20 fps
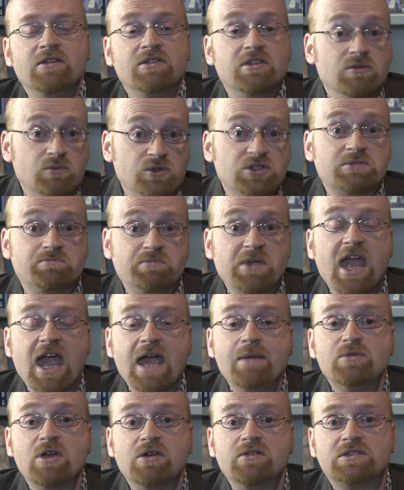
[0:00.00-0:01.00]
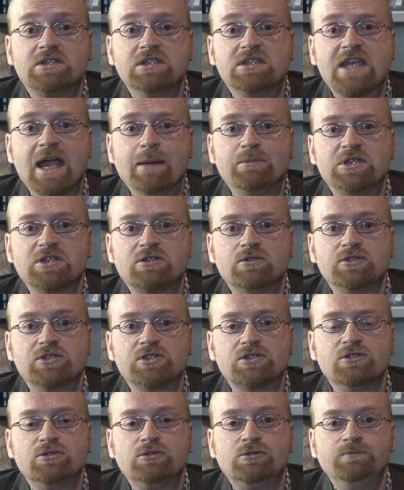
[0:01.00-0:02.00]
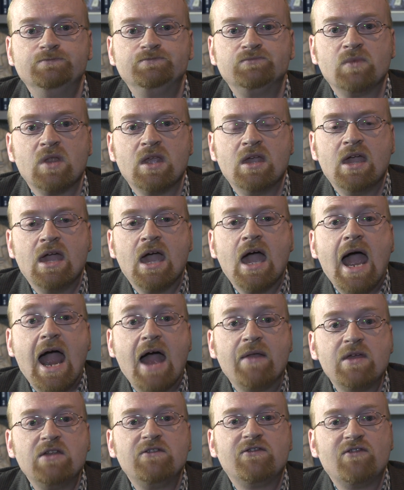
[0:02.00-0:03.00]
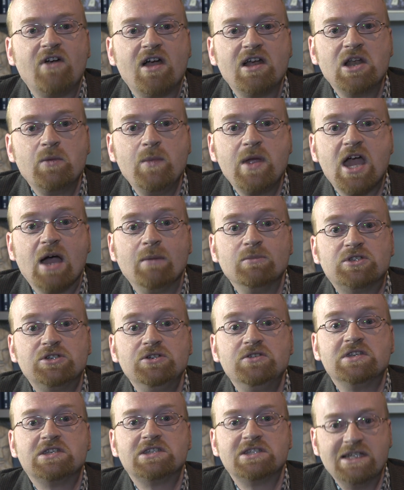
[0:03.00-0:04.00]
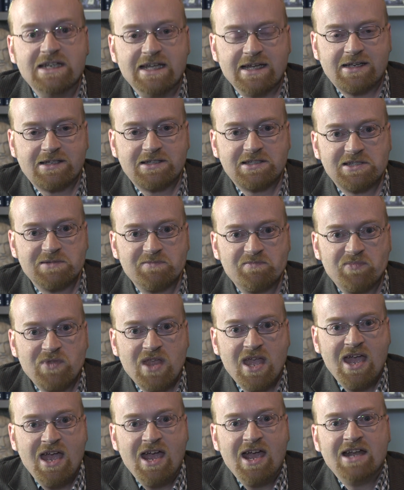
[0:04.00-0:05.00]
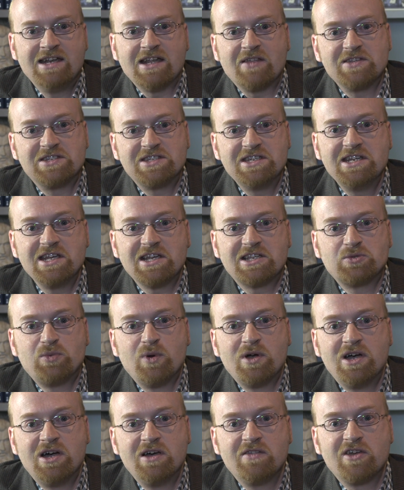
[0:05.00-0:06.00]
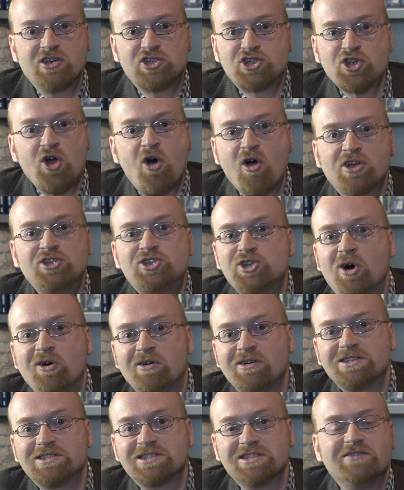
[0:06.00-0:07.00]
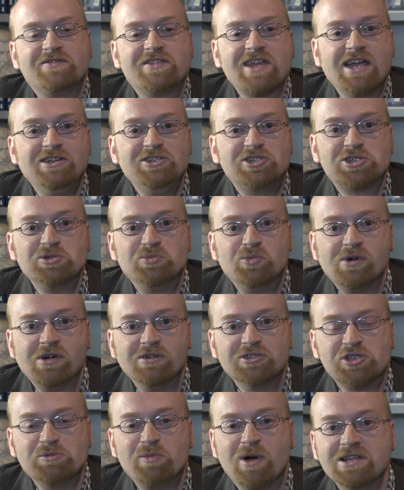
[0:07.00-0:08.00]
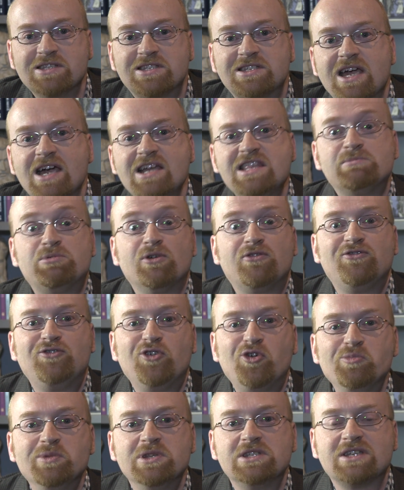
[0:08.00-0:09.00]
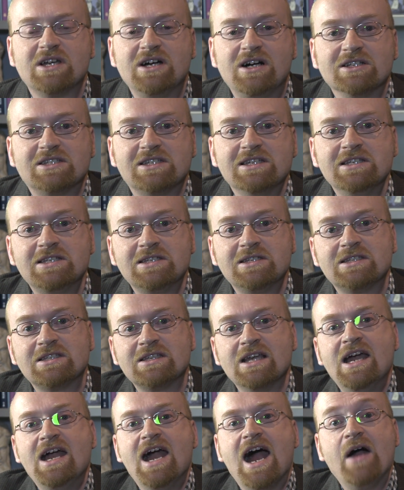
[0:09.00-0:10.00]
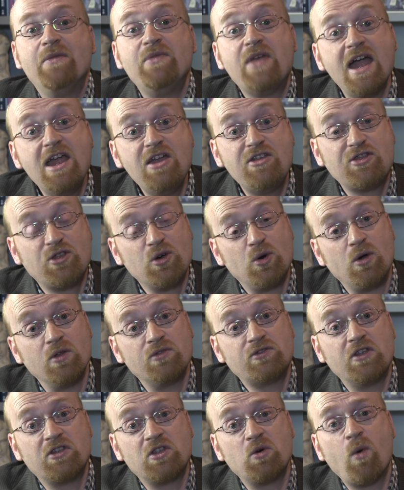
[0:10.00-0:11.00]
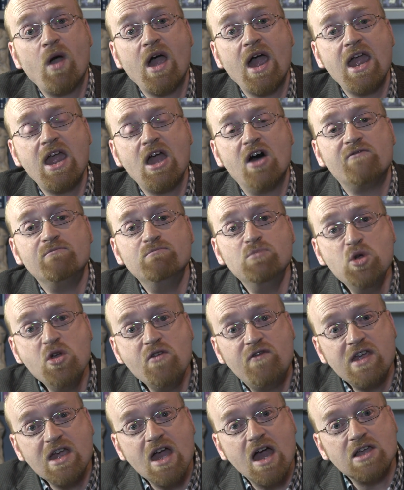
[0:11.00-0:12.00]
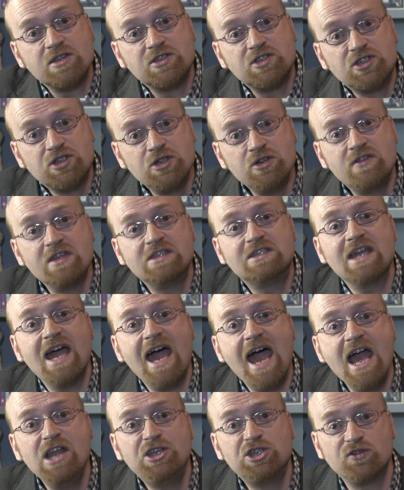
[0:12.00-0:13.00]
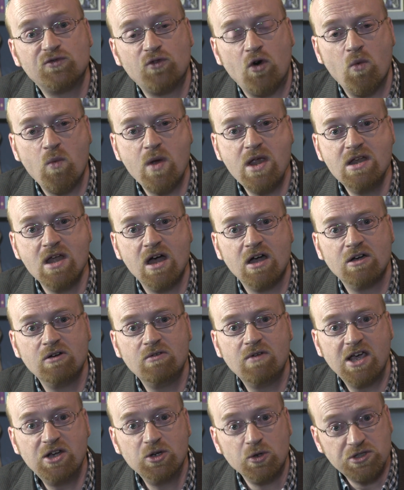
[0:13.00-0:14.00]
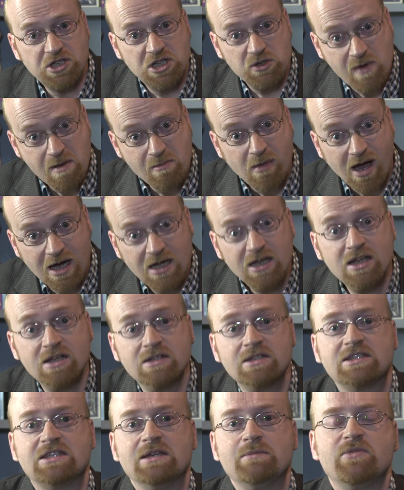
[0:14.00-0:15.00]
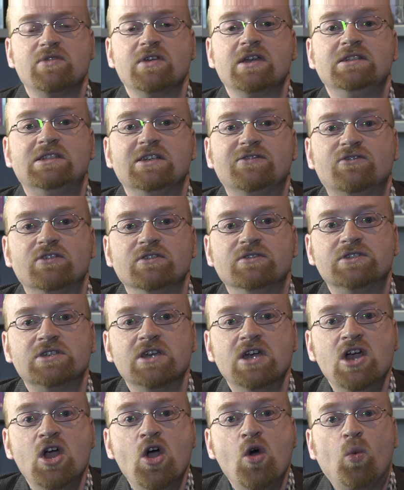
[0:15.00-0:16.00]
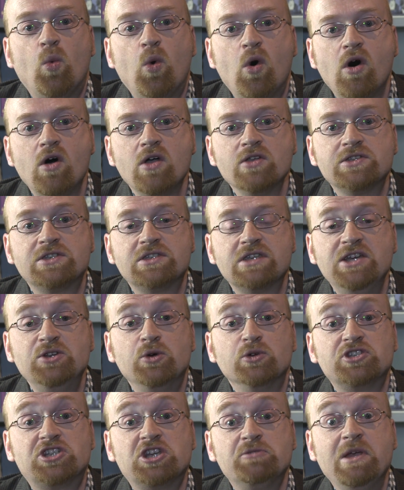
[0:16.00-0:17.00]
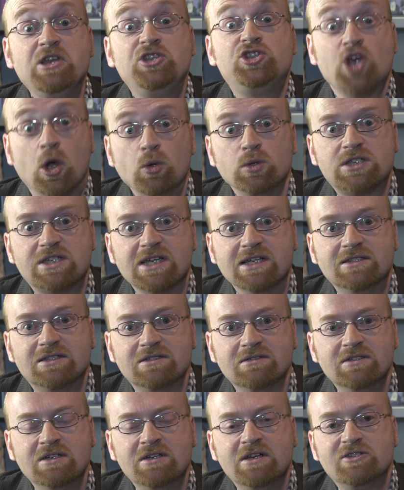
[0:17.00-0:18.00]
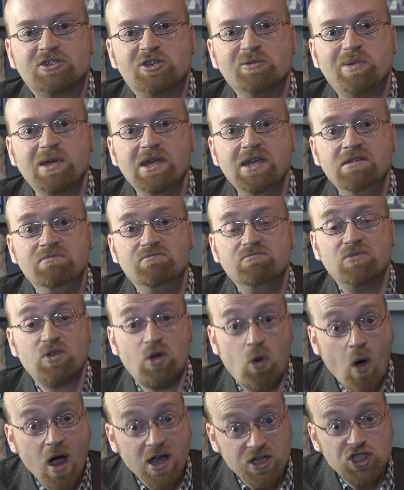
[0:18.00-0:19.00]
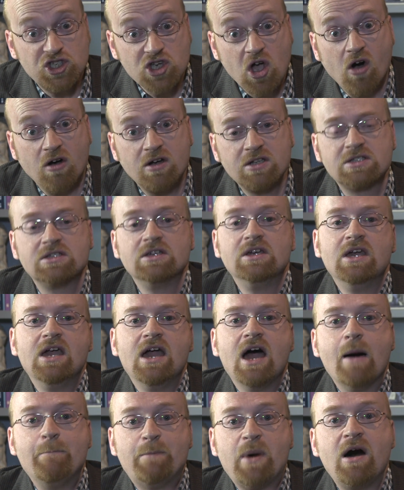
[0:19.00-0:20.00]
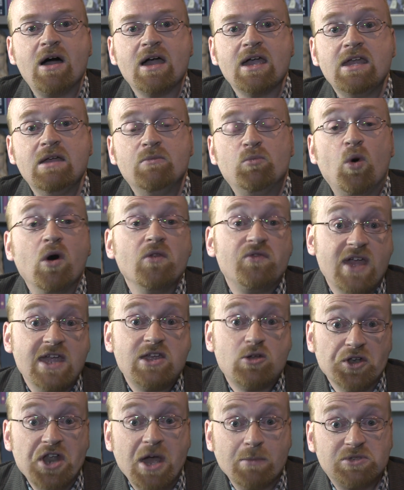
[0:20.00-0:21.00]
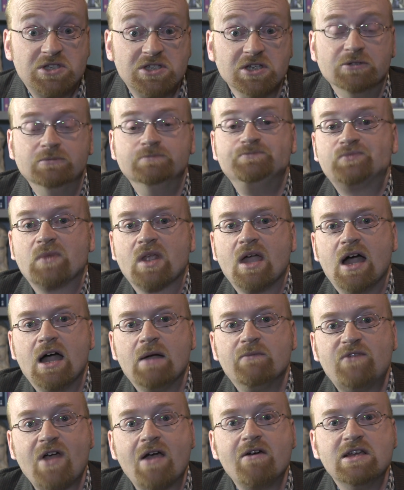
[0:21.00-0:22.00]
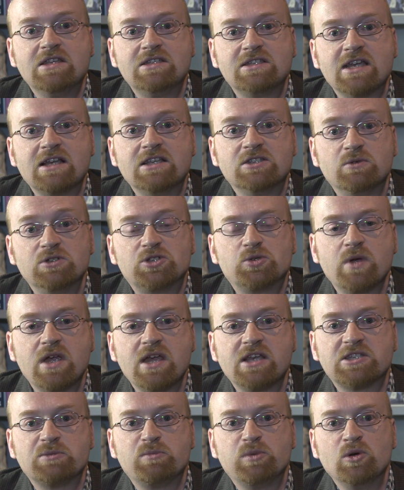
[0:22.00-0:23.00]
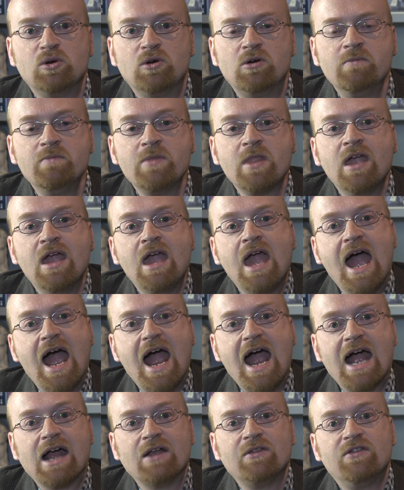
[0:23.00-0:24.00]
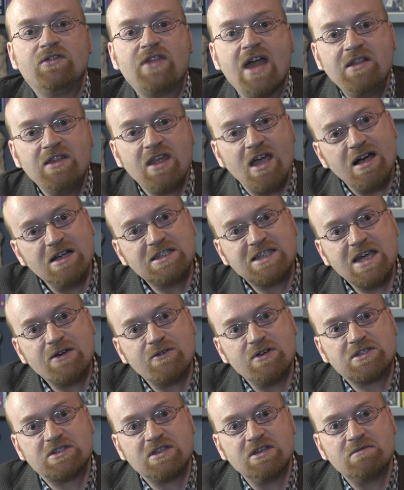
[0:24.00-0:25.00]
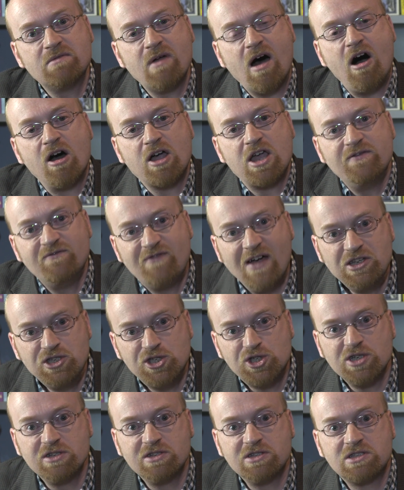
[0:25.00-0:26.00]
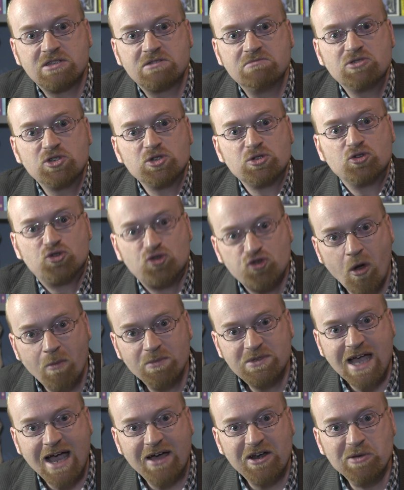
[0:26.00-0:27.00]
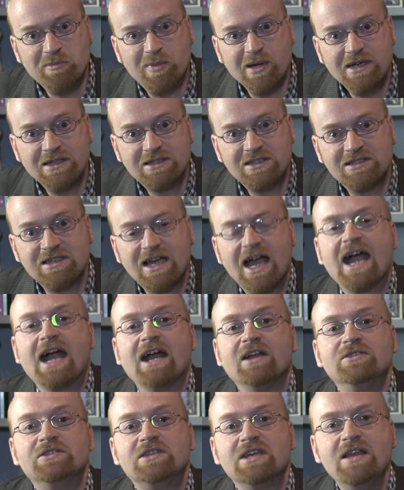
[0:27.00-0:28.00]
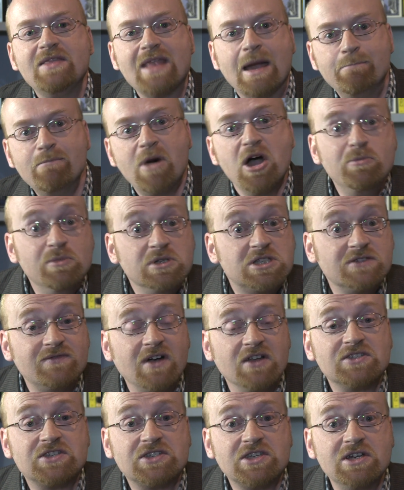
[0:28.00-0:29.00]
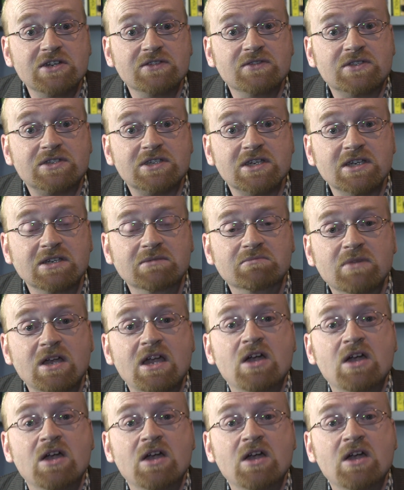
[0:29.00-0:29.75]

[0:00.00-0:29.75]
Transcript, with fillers: that was, became known as the skeptical school. And then finally, we come to the cynics. Now, the cynics were the shock jocks of the ancient world, you might say, the performance artists. And they thought that the way of moving us to this edge of what we know, in order that we might learn something different, was in order to be jolted, to be quite shocked by what they got up to, um, various things which we explore. And then the idea is that our conventions sort of drop down a bit, and in that moment of uncertainty,